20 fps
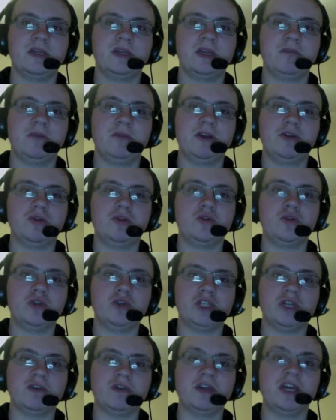Michael Cole
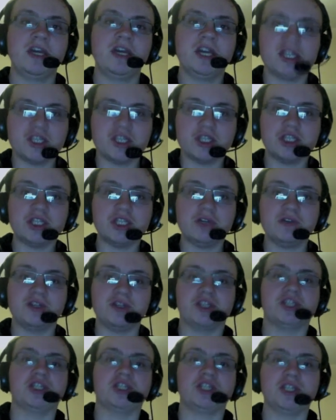was yelling, "It's the Shield,
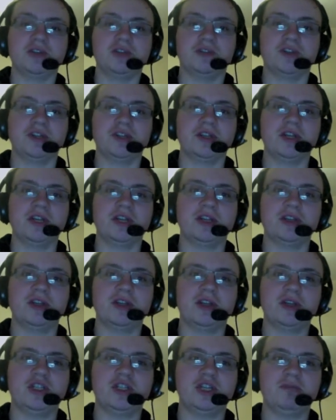it's the Shield!" And
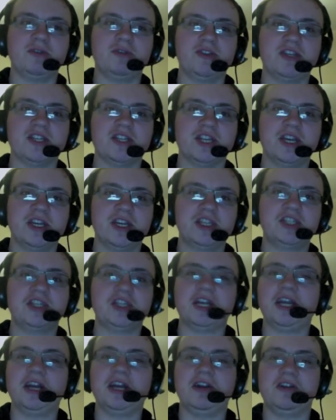JBL says,
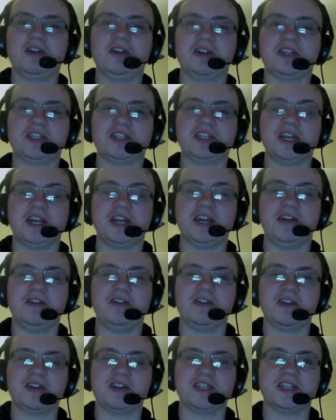"Stay out of this, stay
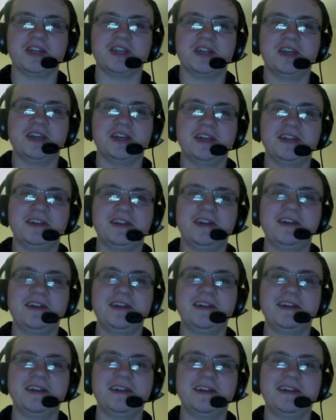out of this!"
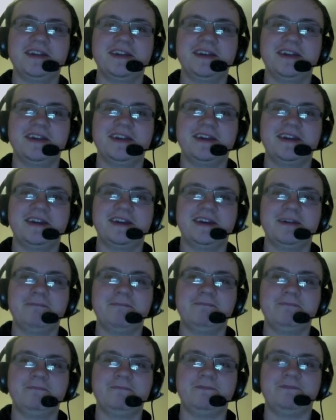And
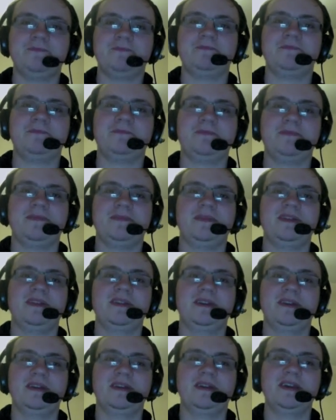and
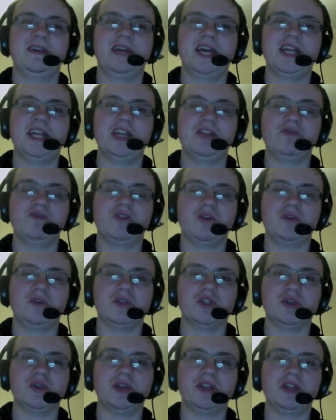then The Rock
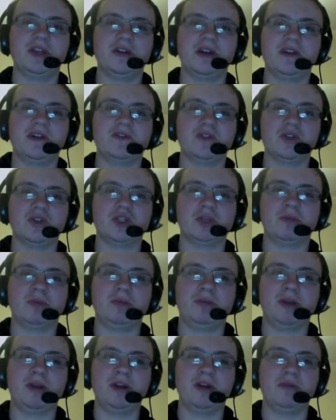was laid out after the triple
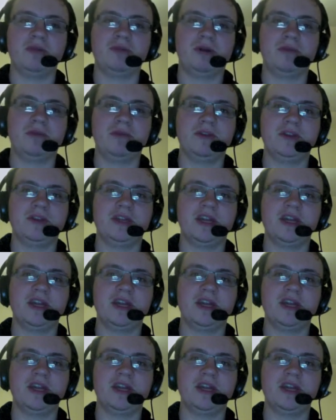powerbomb, and